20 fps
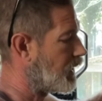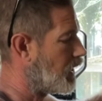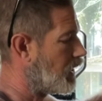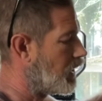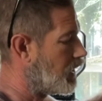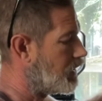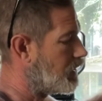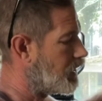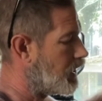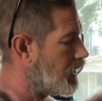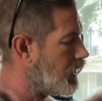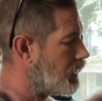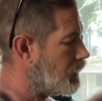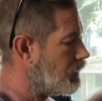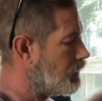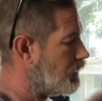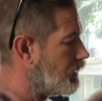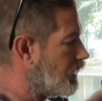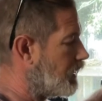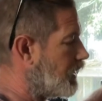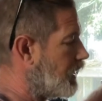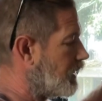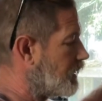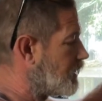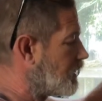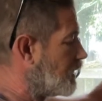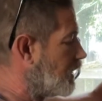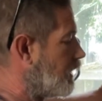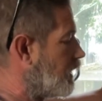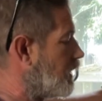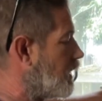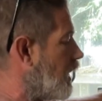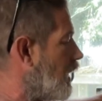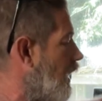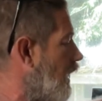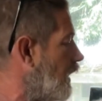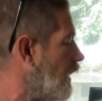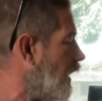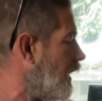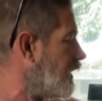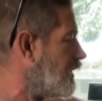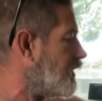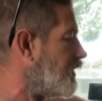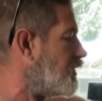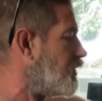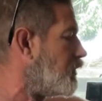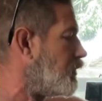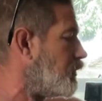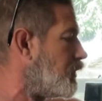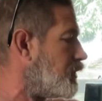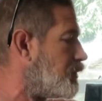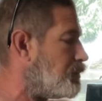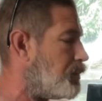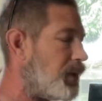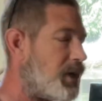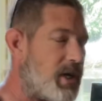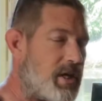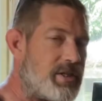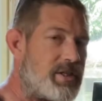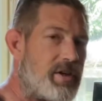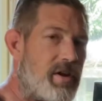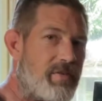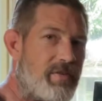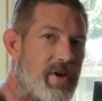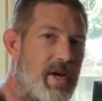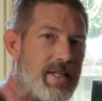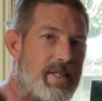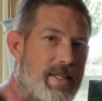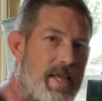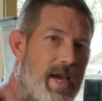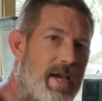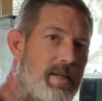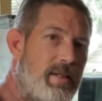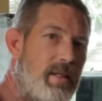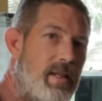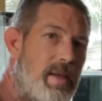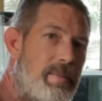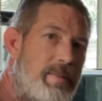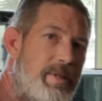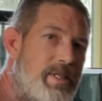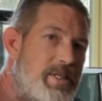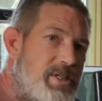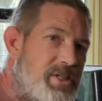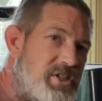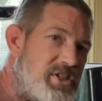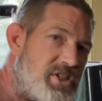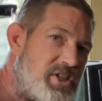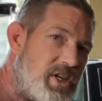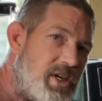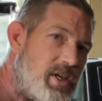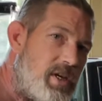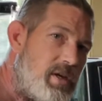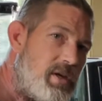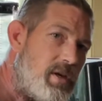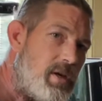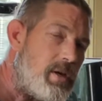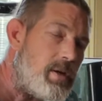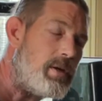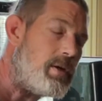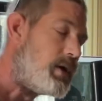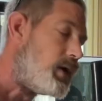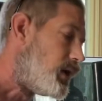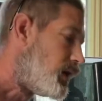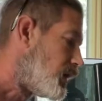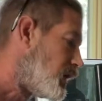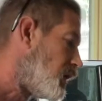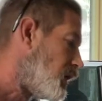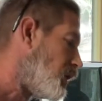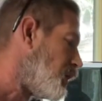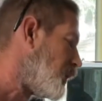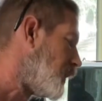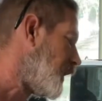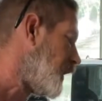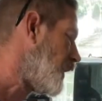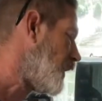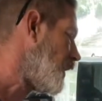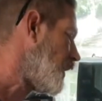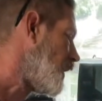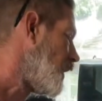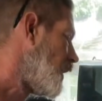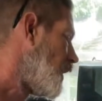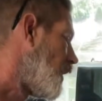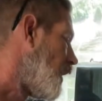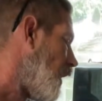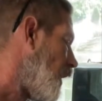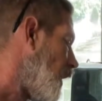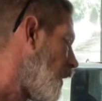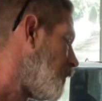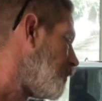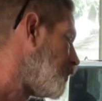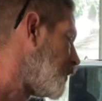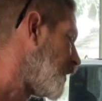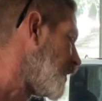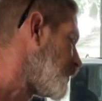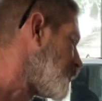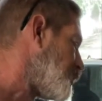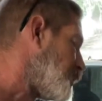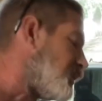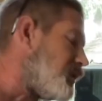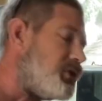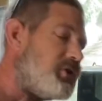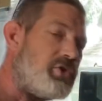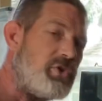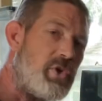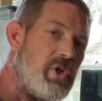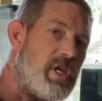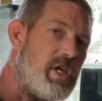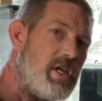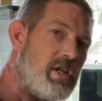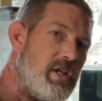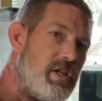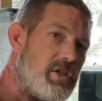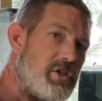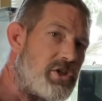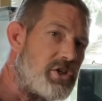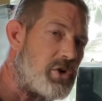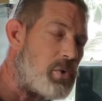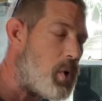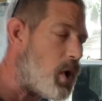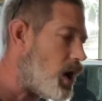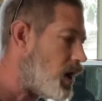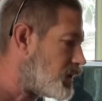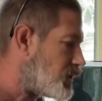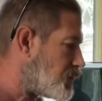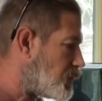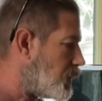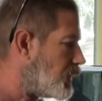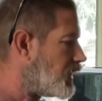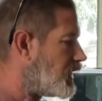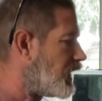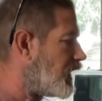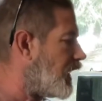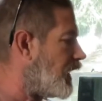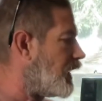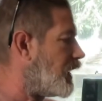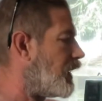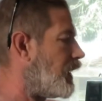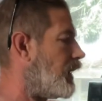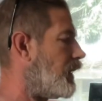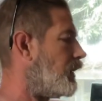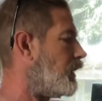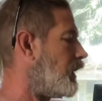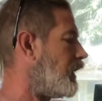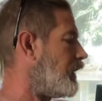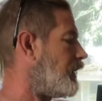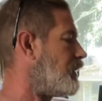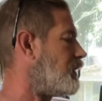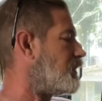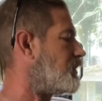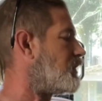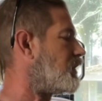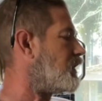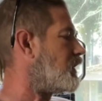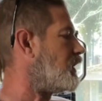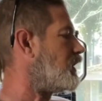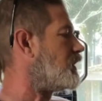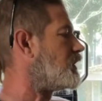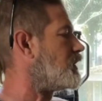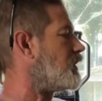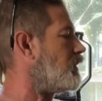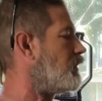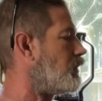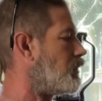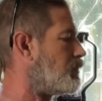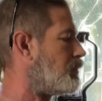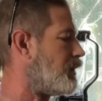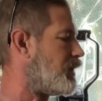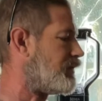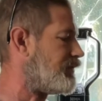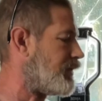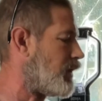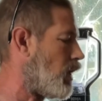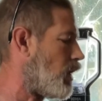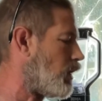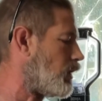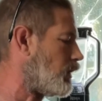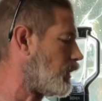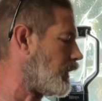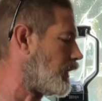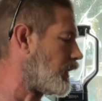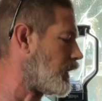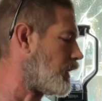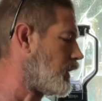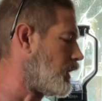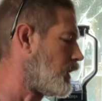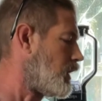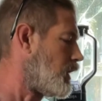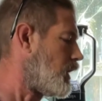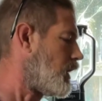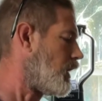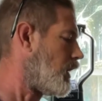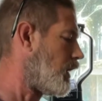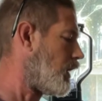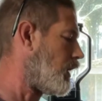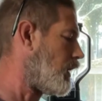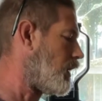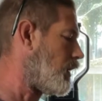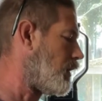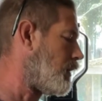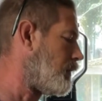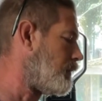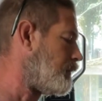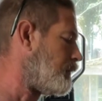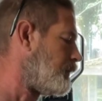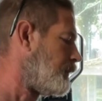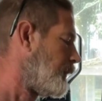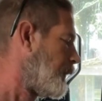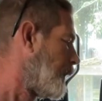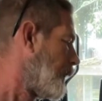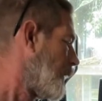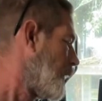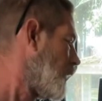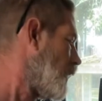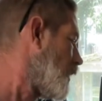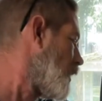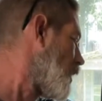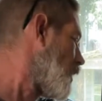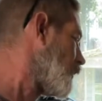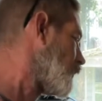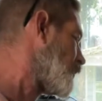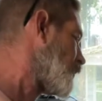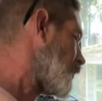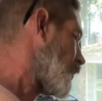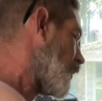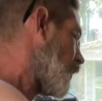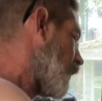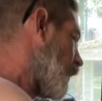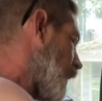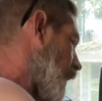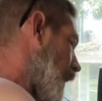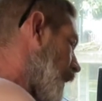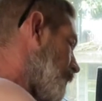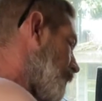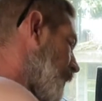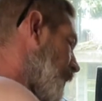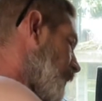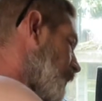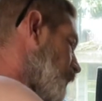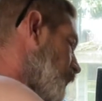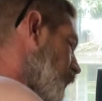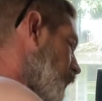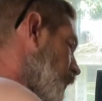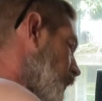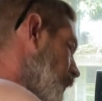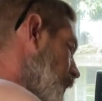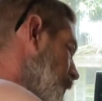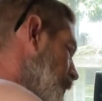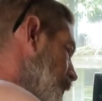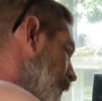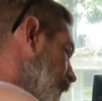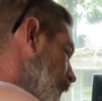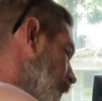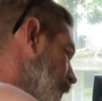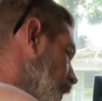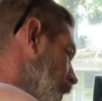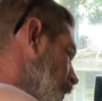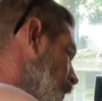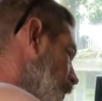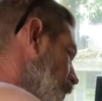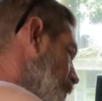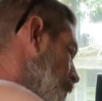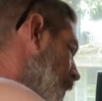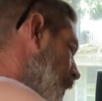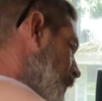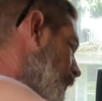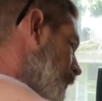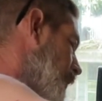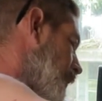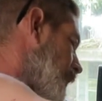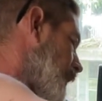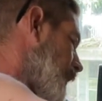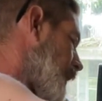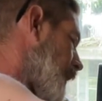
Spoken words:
And then the next thing that I like to do is, because I've got that lemon zing going, plus with the zucchini and squash, one thing I like is a little bit of garlic. You know, so I'm going to throw a little bit of garlic powder in